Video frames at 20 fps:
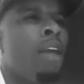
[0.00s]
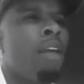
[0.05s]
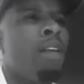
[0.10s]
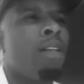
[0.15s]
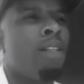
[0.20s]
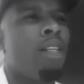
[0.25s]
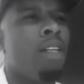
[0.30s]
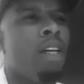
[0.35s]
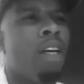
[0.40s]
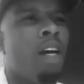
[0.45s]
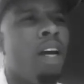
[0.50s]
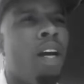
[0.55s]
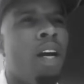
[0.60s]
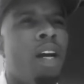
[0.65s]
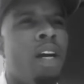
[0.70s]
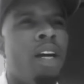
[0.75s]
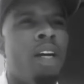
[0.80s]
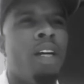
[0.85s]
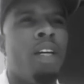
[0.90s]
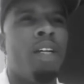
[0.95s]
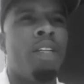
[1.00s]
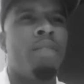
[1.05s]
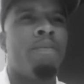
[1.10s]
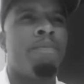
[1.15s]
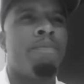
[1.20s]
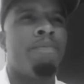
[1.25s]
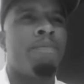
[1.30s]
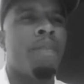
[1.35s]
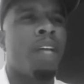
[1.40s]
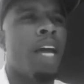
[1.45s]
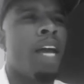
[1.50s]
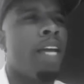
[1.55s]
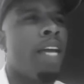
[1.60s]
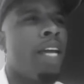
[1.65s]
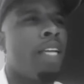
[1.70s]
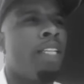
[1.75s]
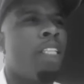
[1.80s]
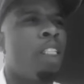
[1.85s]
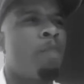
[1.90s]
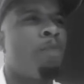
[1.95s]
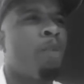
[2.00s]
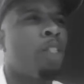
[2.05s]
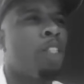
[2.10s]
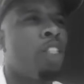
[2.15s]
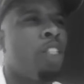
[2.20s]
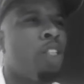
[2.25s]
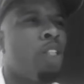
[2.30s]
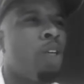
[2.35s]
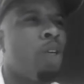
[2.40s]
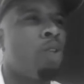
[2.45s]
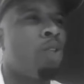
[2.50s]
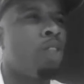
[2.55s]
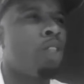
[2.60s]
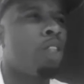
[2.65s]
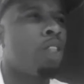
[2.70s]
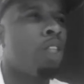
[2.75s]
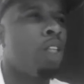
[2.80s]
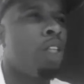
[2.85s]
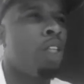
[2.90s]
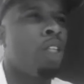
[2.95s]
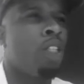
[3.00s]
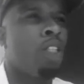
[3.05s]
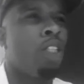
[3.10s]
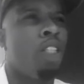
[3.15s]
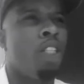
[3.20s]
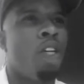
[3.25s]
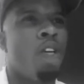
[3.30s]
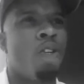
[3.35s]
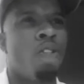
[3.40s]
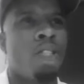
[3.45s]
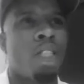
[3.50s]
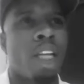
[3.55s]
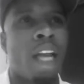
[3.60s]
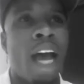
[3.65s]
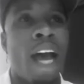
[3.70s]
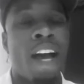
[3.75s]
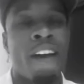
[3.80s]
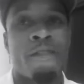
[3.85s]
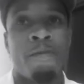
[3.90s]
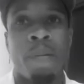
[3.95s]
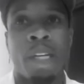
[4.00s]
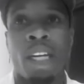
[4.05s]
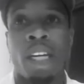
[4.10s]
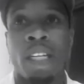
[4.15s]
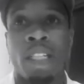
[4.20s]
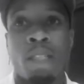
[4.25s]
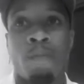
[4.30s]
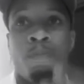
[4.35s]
at this point she goes live because